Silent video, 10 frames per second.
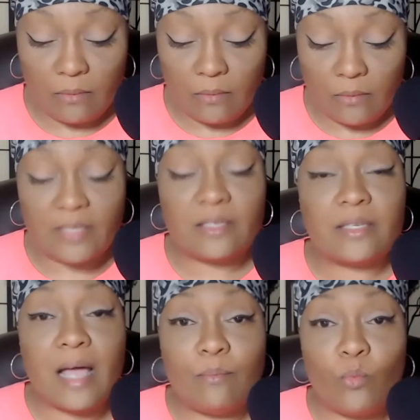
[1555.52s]
Let's
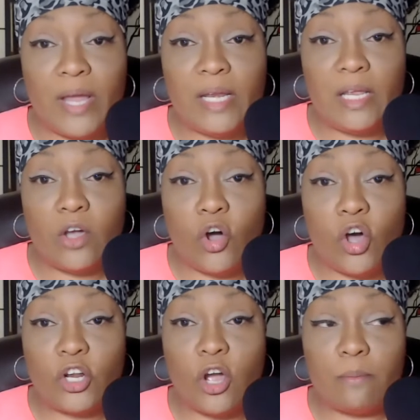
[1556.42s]
stop waiting
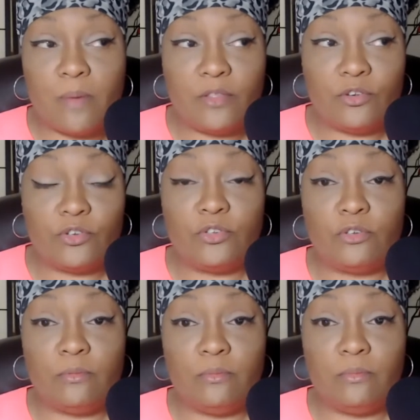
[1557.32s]
on our mothers
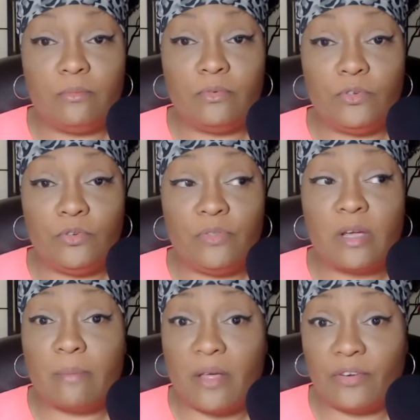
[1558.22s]
to do their
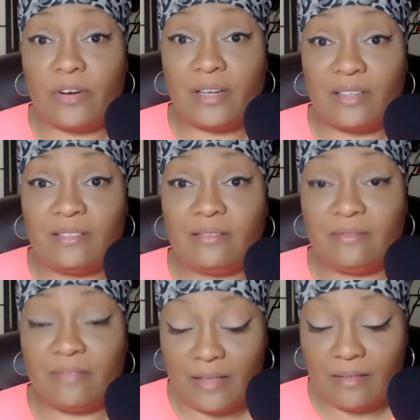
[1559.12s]
mothering,
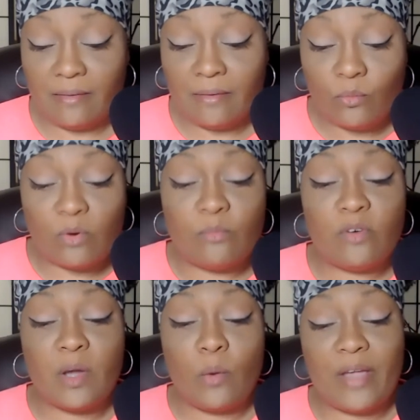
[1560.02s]
right? We're
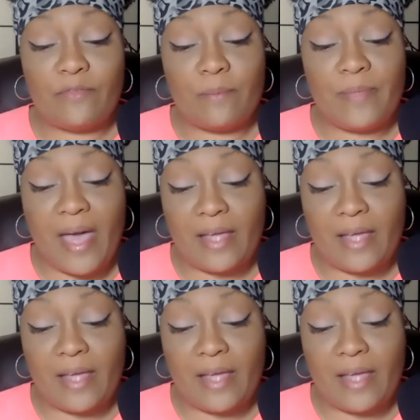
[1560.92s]
moving away from that